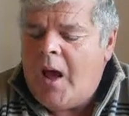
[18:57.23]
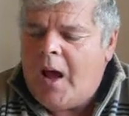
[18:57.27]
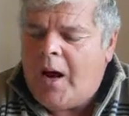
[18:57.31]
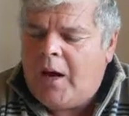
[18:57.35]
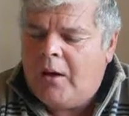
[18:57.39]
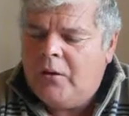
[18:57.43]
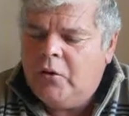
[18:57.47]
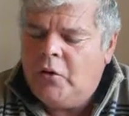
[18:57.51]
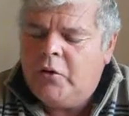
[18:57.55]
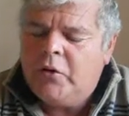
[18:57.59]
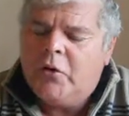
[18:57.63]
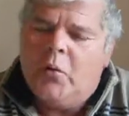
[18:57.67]

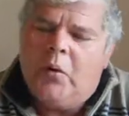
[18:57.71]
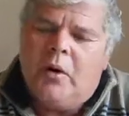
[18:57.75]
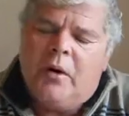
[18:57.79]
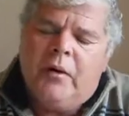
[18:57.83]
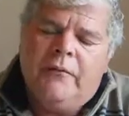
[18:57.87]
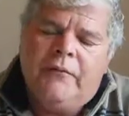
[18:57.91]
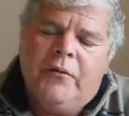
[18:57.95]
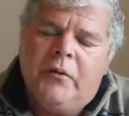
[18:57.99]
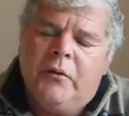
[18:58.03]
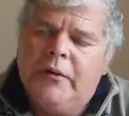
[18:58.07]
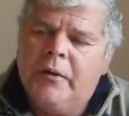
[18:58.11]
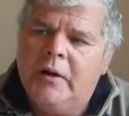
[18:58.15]
I learned quite
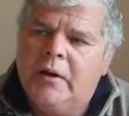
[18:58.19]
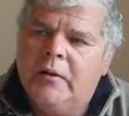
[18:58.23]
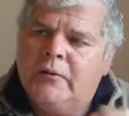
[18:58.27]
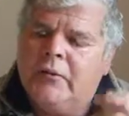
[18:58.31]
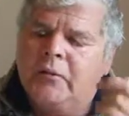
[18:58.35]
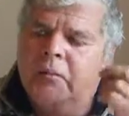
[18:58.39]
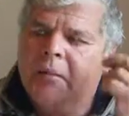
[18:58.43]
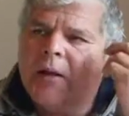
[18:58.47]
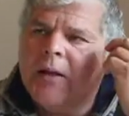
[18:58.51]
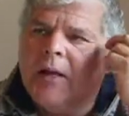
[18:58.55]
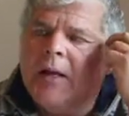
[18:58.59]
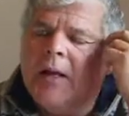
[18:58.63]
a few things
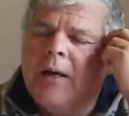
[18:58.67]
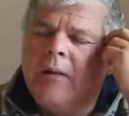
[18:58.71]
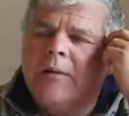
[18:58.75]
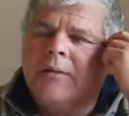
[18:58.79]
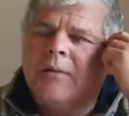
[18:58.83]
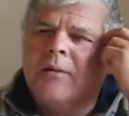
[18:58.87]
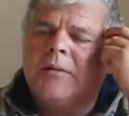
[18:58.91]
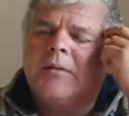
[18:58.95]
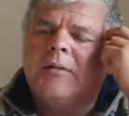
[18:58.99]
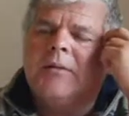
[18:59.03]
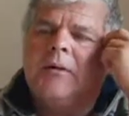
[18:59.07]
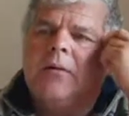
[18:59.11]
from the
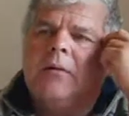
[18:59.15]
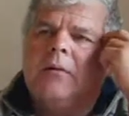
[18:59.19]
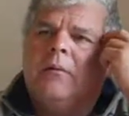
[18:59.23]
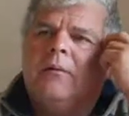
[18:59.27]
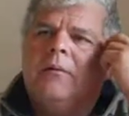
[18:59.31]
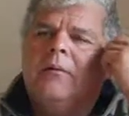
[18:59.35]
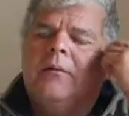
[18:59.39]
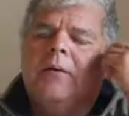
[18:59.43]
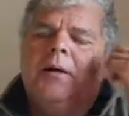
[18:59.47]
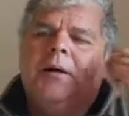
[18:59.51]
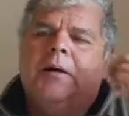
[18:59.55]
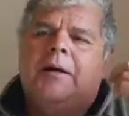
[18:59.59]
class
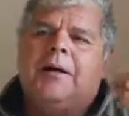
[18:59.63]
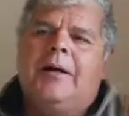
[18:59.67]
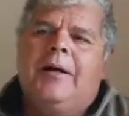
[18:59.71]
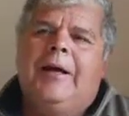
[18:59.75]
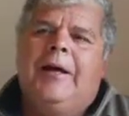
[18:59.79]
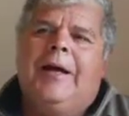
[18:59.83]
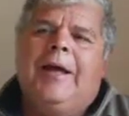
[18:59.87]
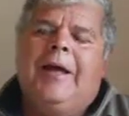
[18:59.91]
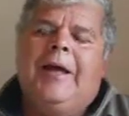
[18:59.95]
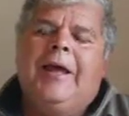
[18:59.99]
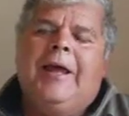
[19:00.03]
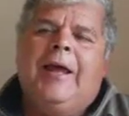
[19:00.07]
itself.
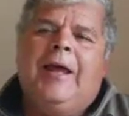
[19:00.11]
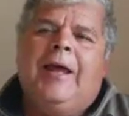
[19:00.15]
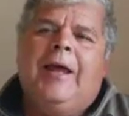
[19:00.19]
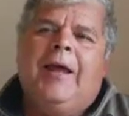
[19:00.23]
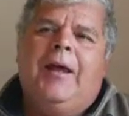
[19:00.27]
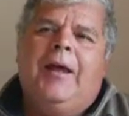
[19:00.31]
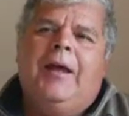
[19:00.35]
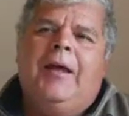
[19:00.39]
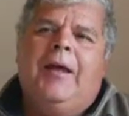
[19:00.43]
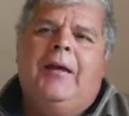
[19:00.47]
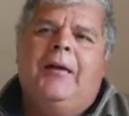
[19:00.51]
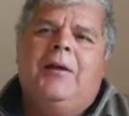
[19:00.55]

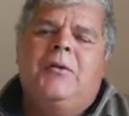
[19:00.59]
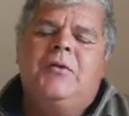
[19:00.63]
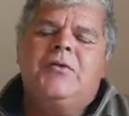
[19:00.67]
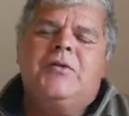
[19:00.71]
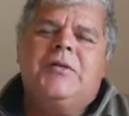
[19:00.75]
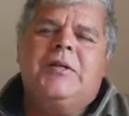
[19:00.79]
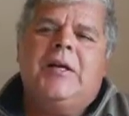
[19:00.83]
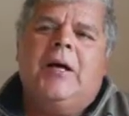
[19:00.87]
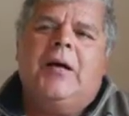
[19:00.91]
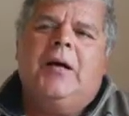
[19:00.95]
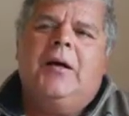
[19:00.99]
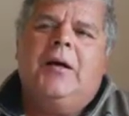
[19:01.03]
Is
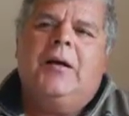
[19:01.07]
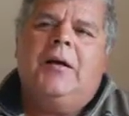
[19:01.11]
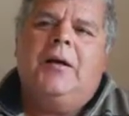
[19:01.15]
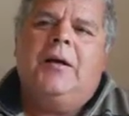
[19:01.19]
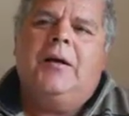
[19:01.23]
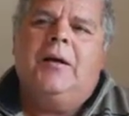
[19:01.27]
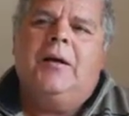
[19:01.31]
that